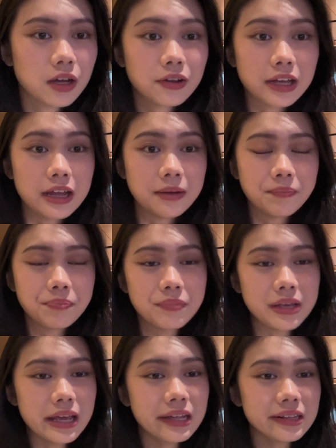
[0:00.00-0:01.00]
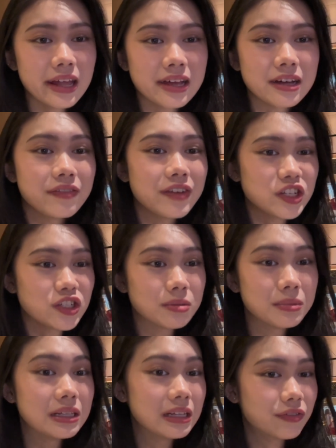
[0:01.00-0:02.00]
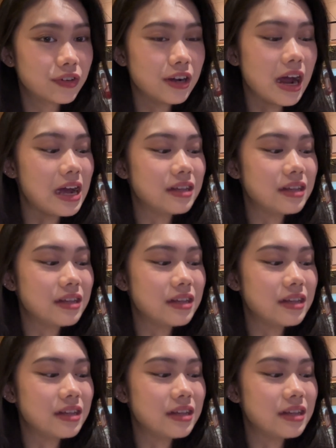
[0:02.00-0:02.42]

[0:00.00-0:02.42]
Okay, being like a vegetable lover,